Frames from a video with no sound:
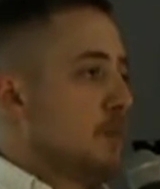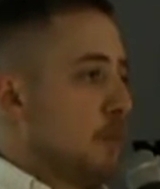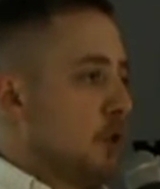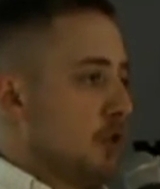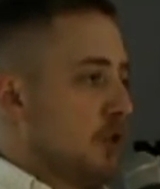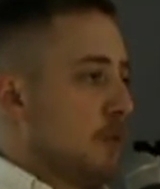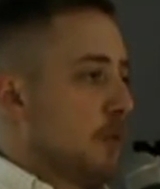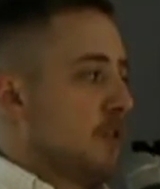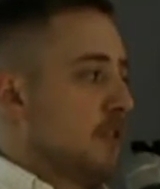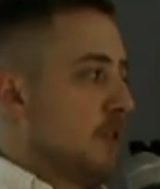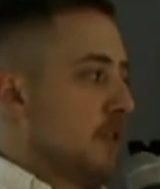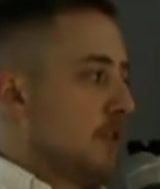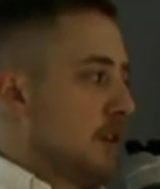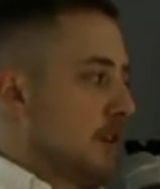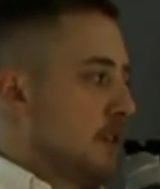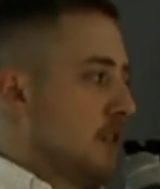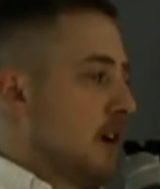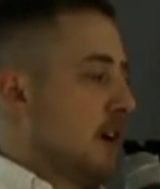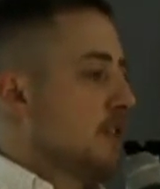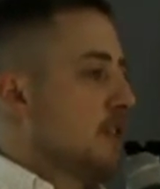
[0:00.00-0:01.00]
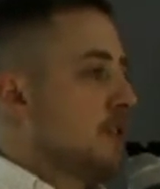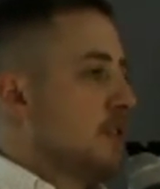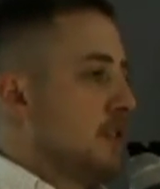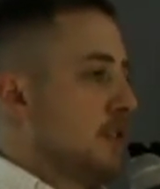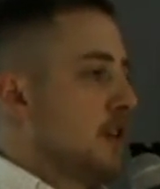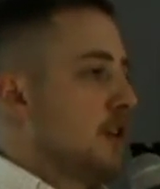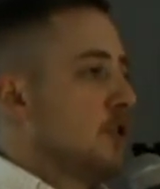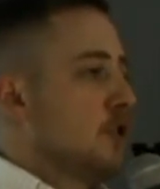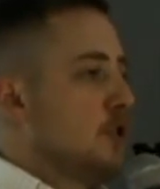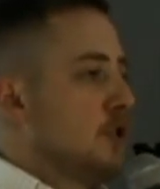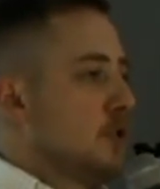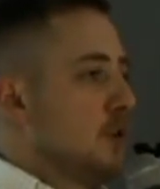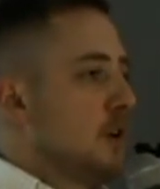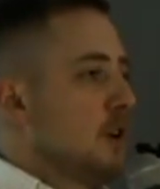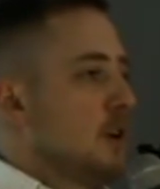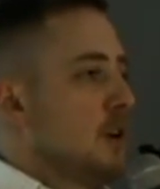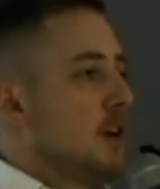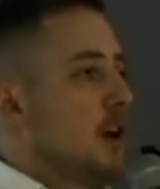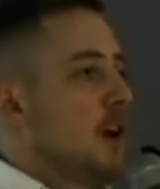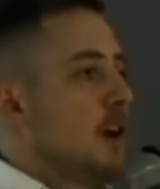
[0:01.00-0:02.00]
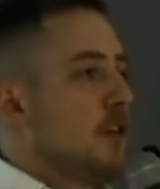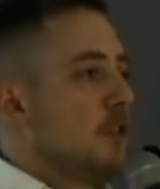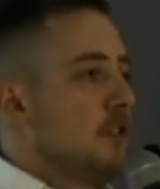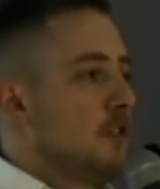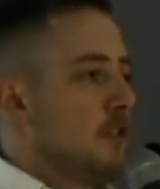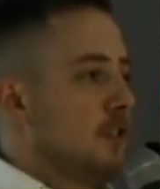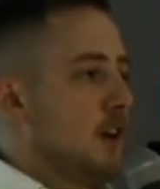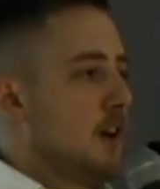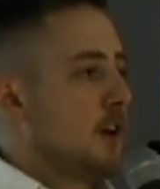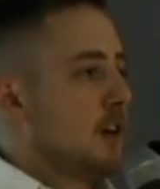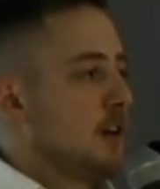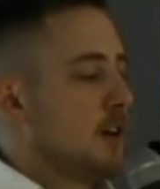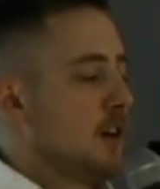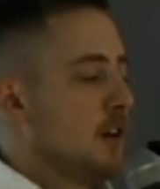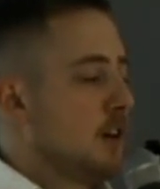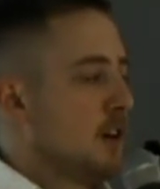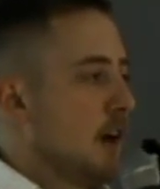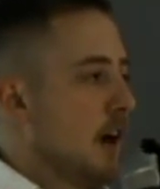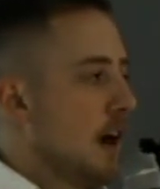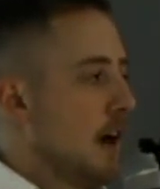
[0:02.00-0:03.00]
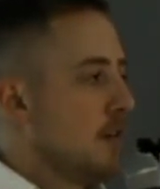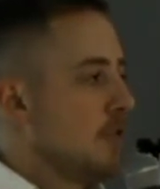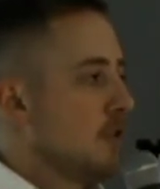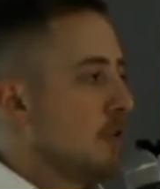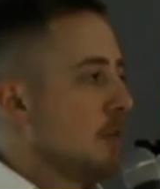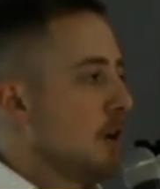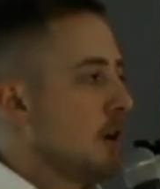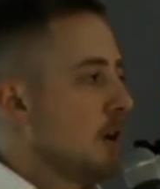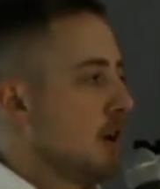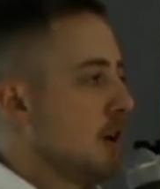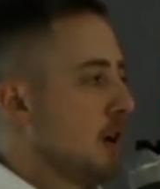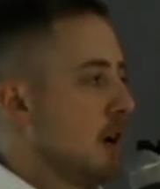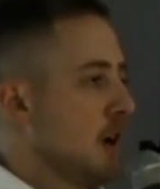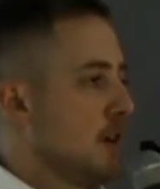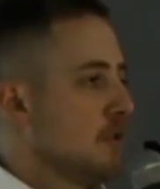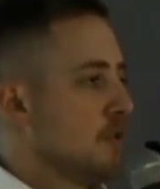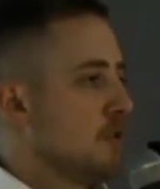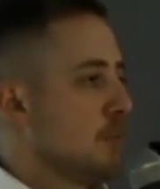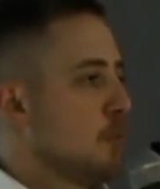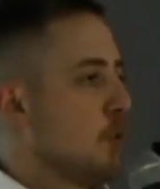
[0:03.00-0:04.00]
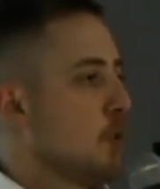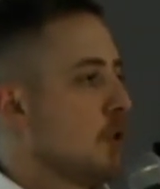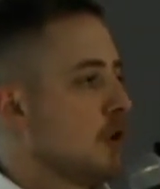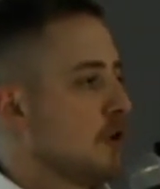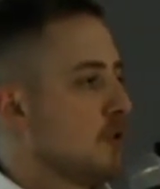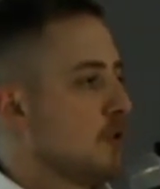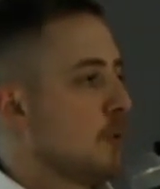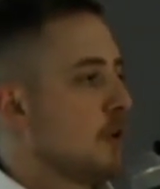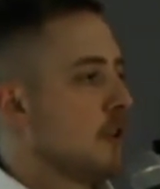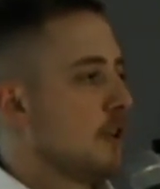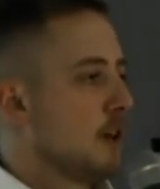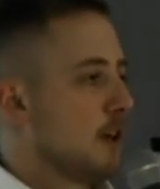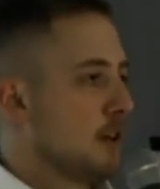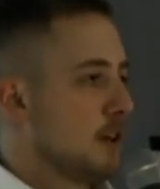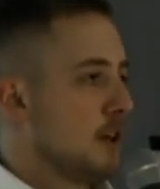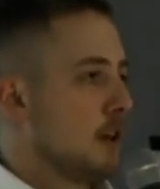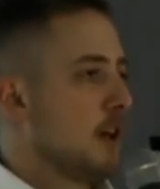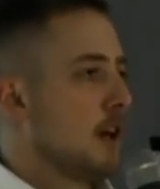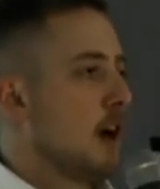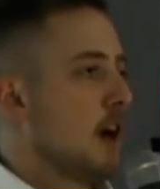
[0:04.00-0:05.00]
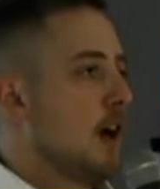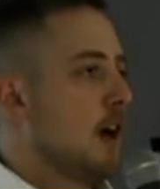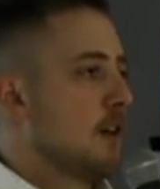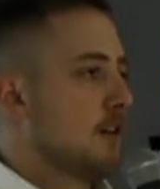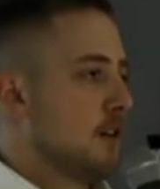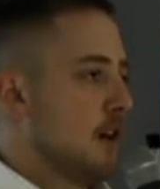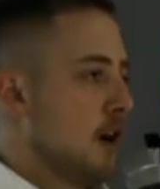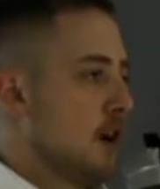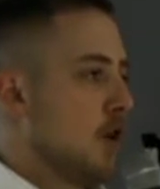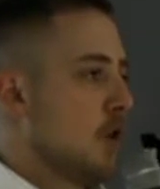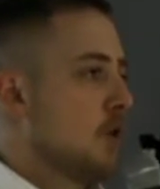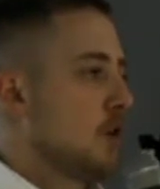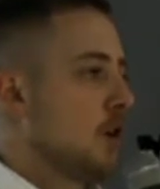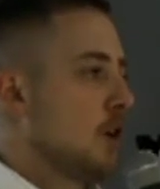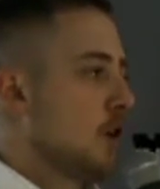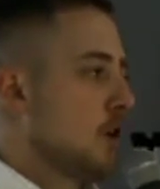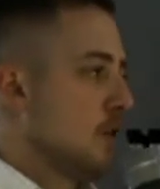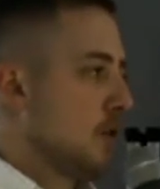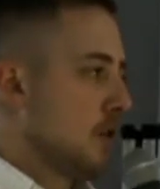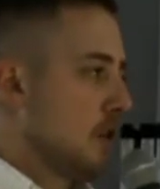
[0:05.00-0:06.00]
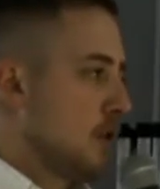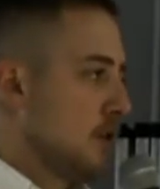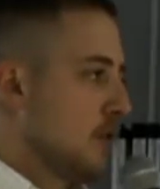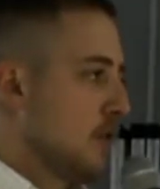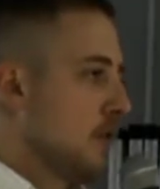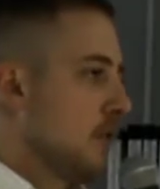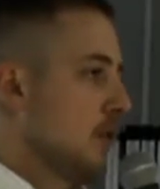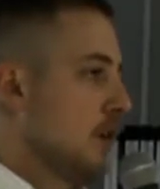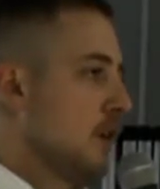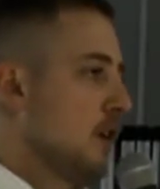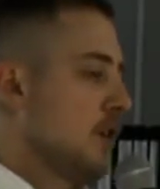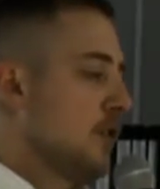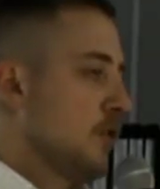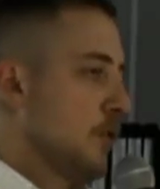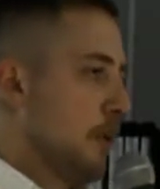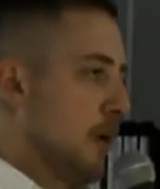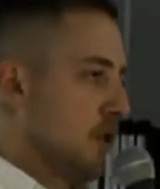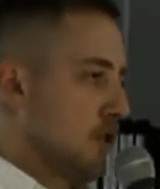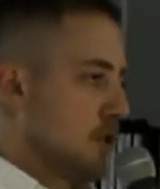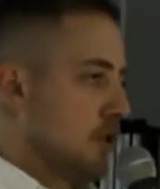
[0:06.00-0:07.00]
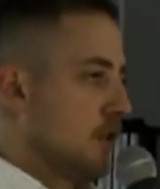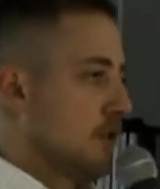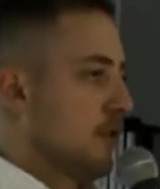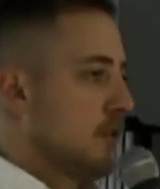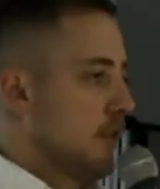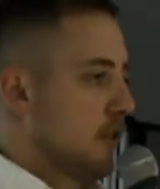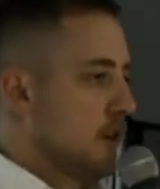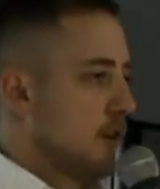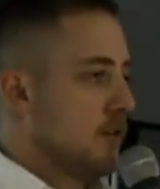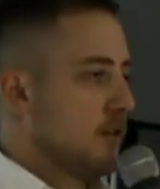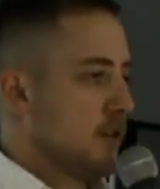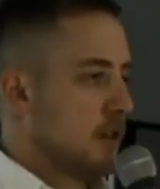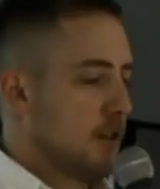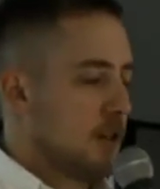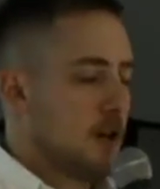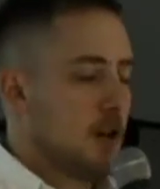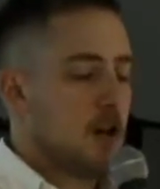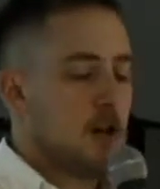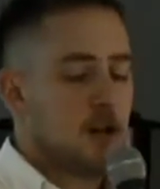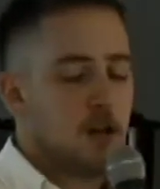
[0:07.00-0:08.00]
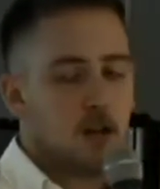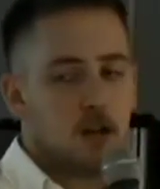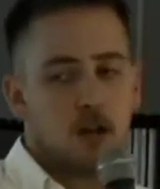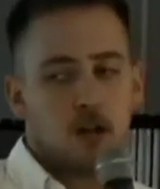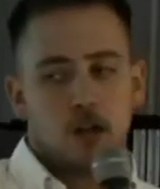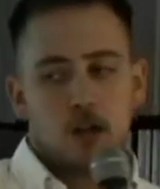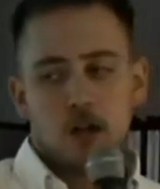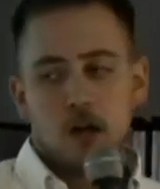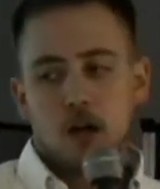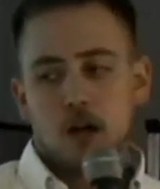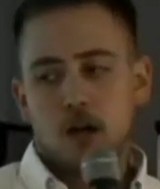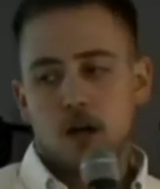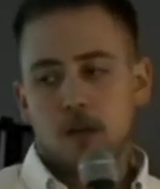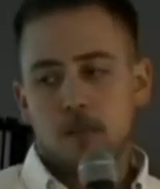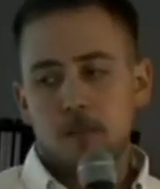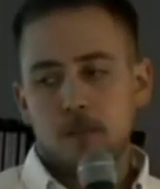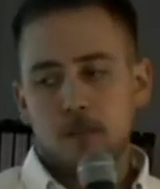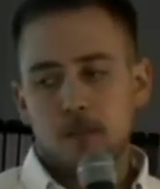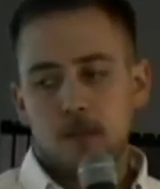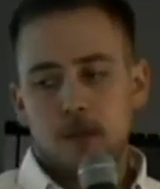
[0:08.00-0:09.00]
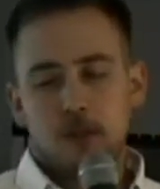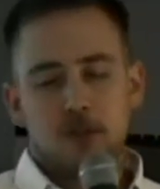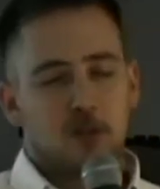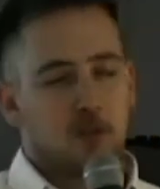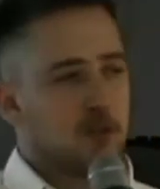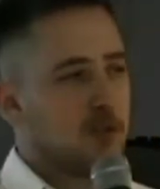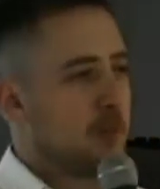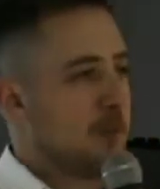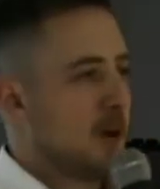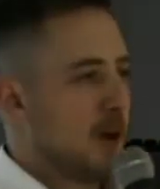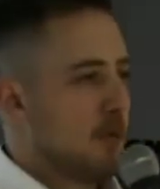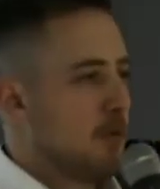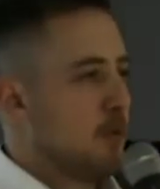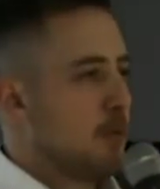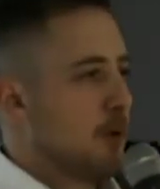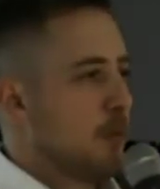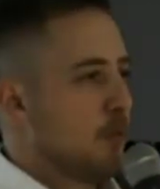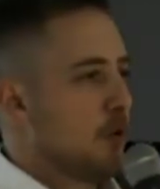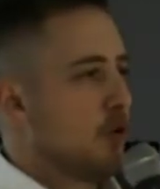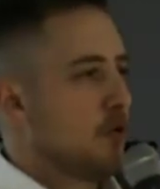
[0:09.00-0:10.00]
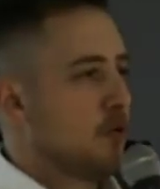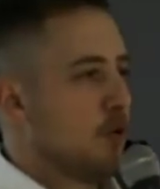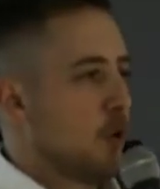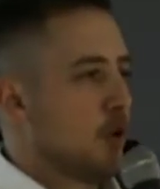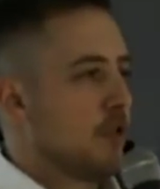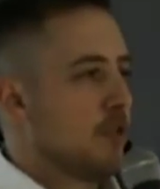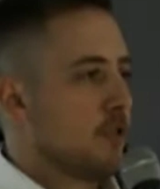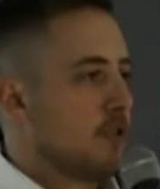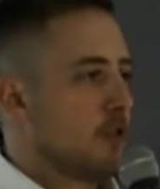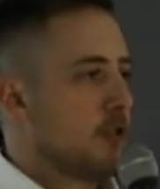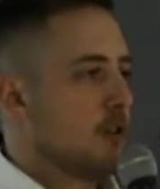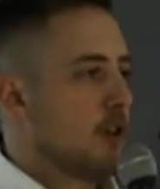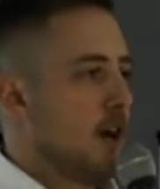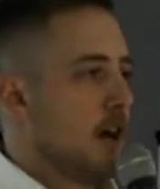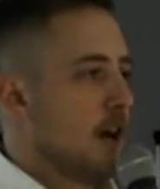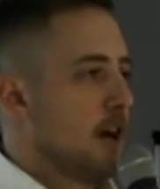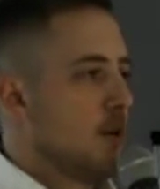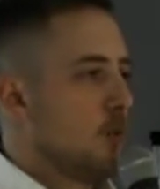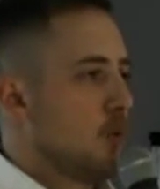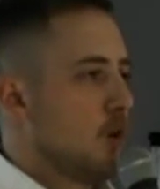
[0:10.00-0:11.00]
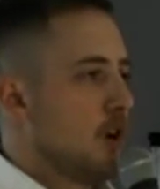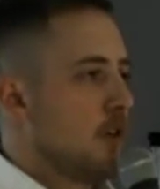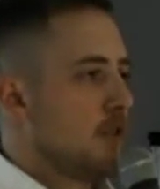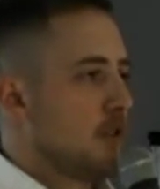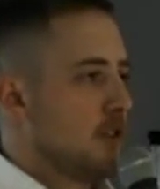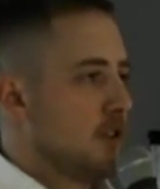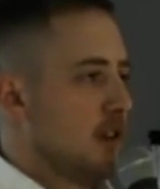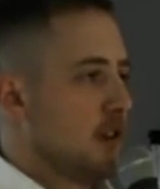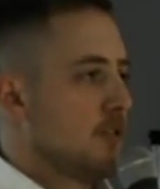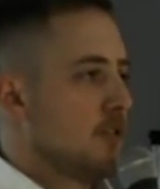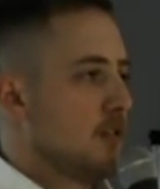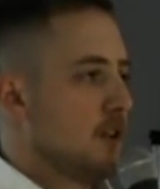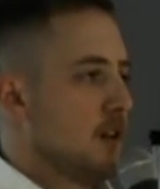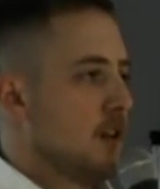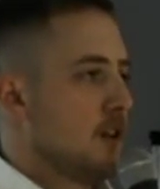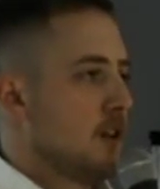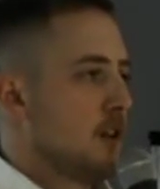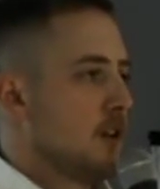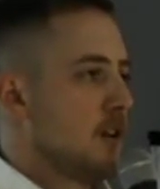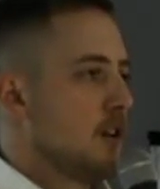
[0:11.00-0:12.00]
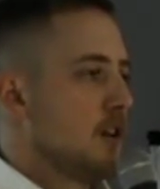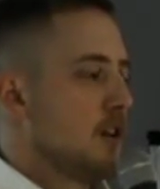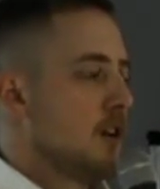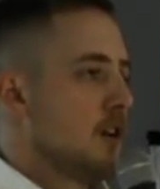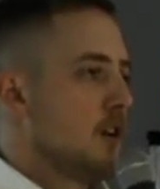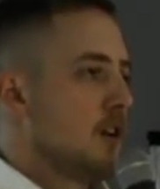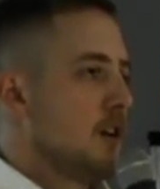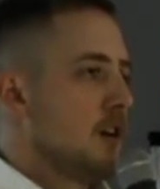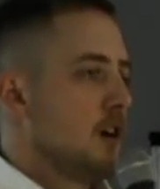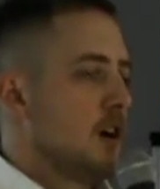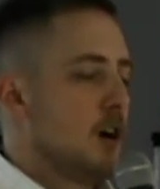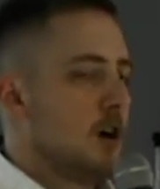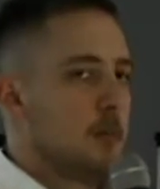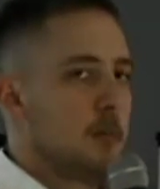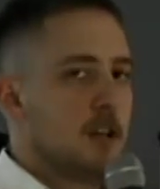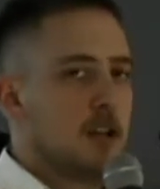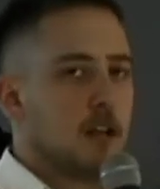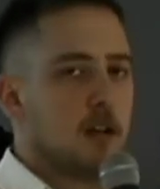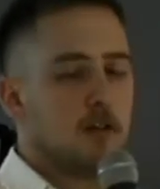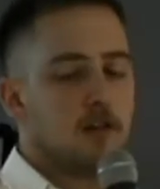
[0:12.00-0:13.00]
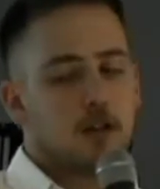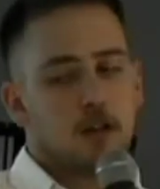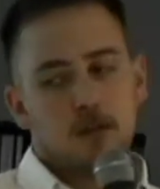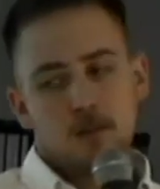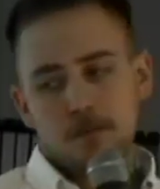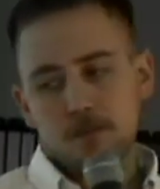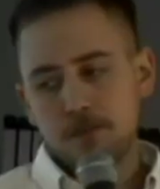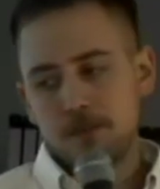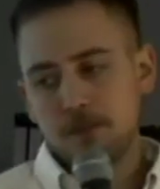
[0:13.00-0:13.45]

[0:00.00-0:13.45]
more specific tests, then do it. I understand that not everybody has support to where they can get out of town and go to these specialists and things like that. Um, and so sometimes people are forced to rely on whatever tests they can um, be given.